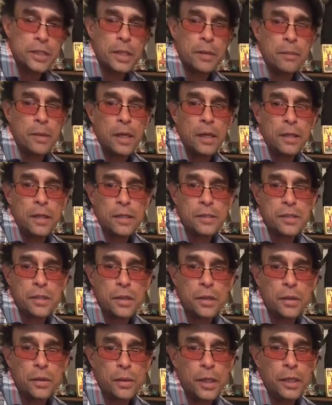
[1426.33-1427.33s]
Gemini, that's
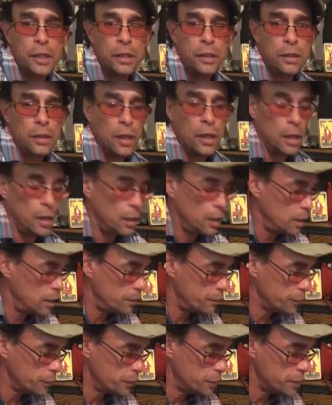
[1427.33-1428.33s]
your reading
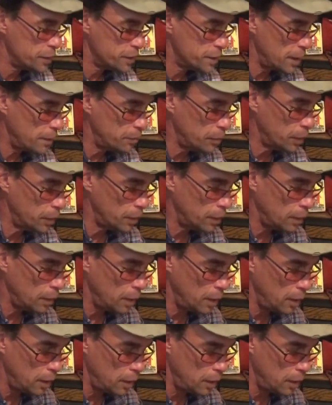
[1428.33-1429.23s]
for December.